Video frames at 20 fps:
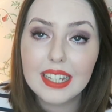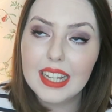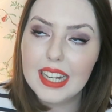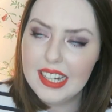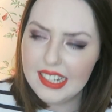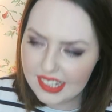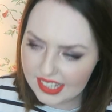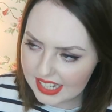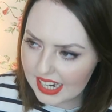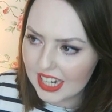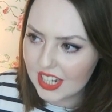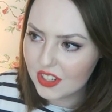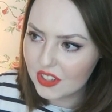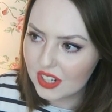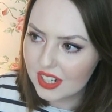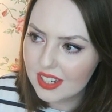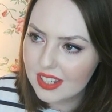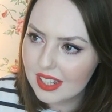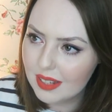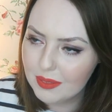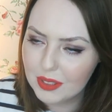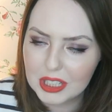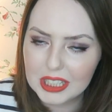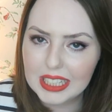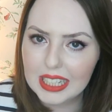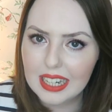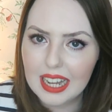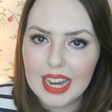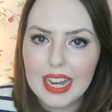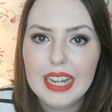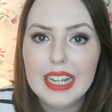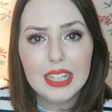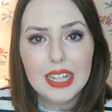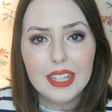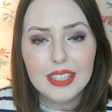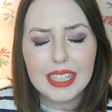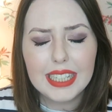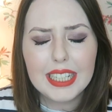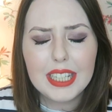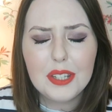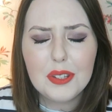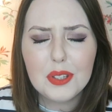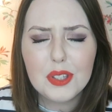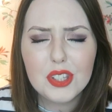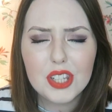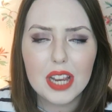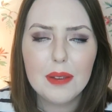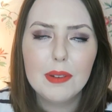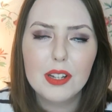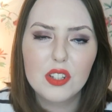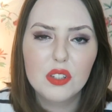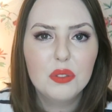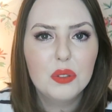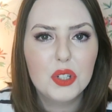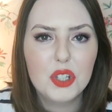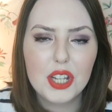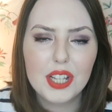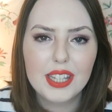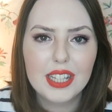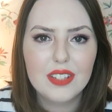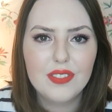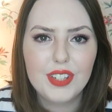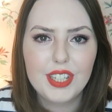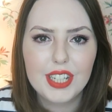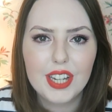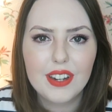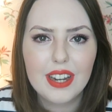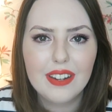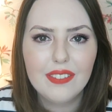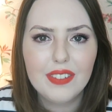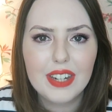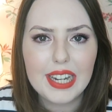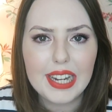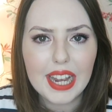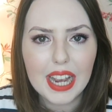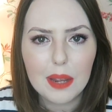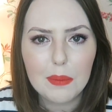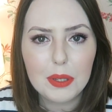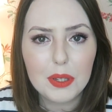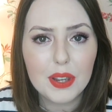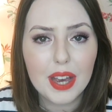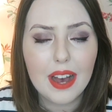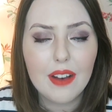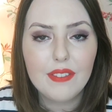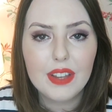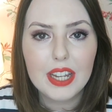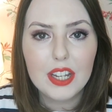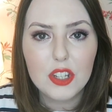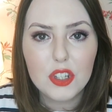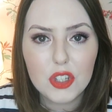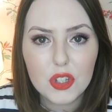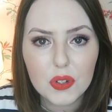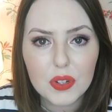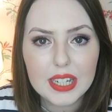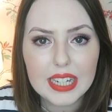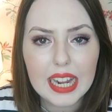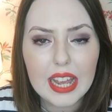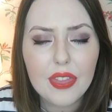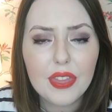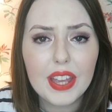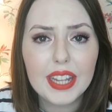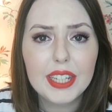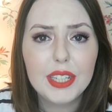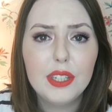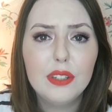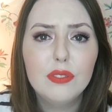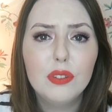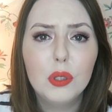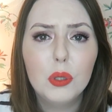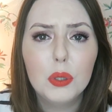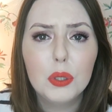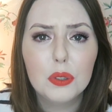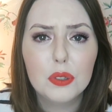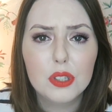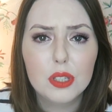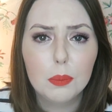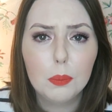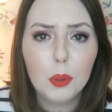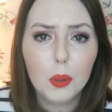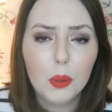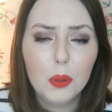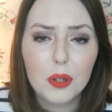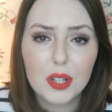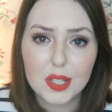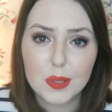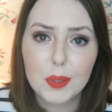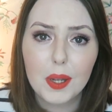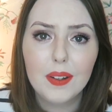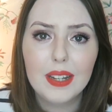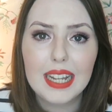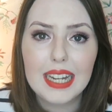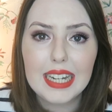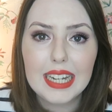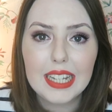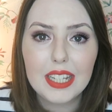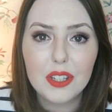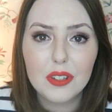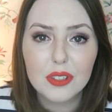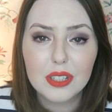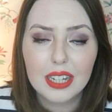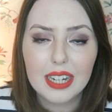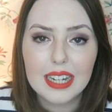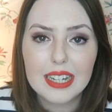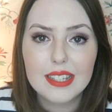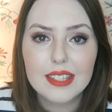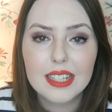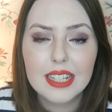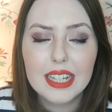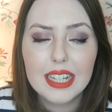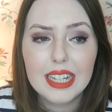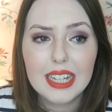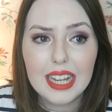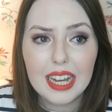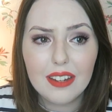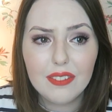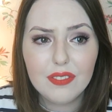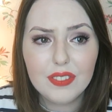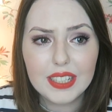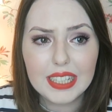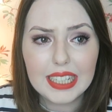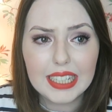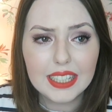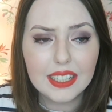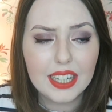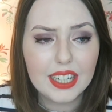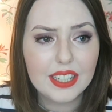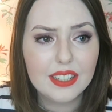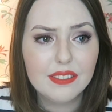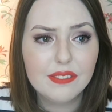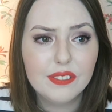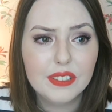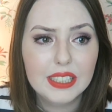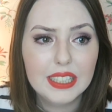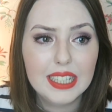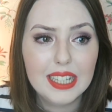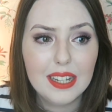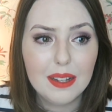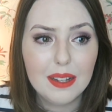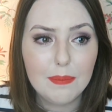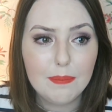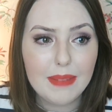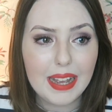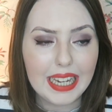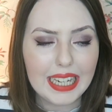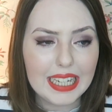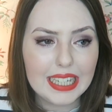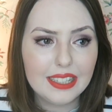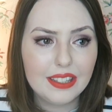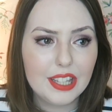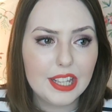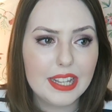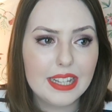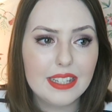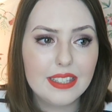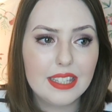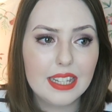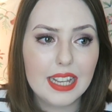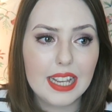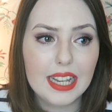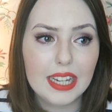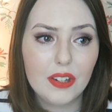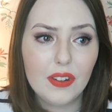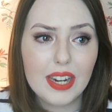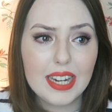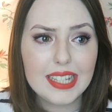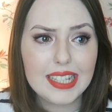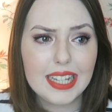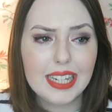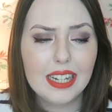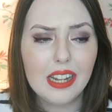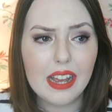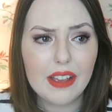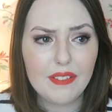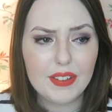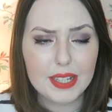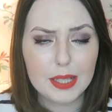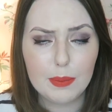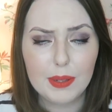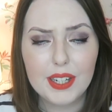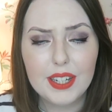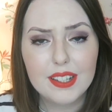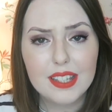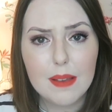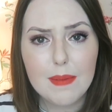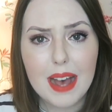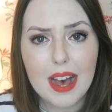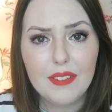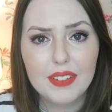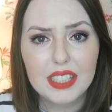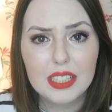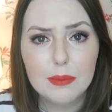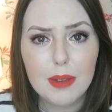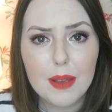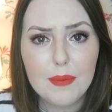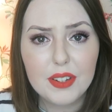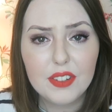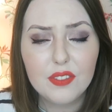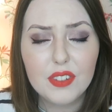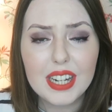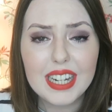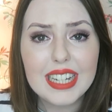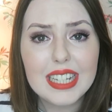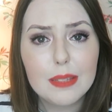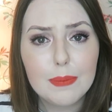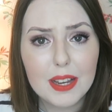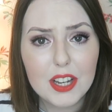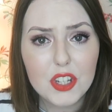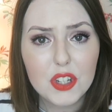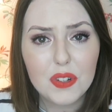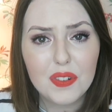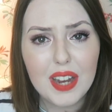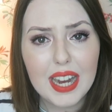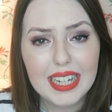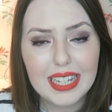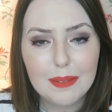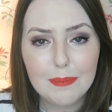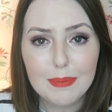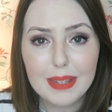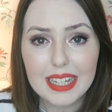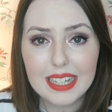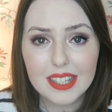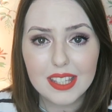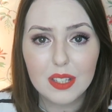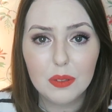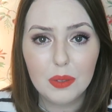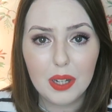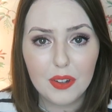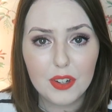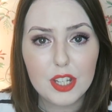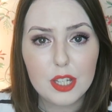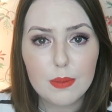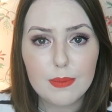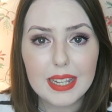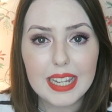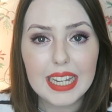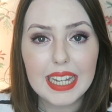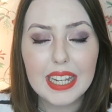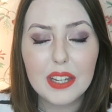It's dangerous, I'm not gonna lie. Thank you so much for watching this video. I really hope you have enjoyed it. Thank you for all your support as well lately. You guys have really kind of made this crazy life experience I'm having at the moment really special, and it means the world to me.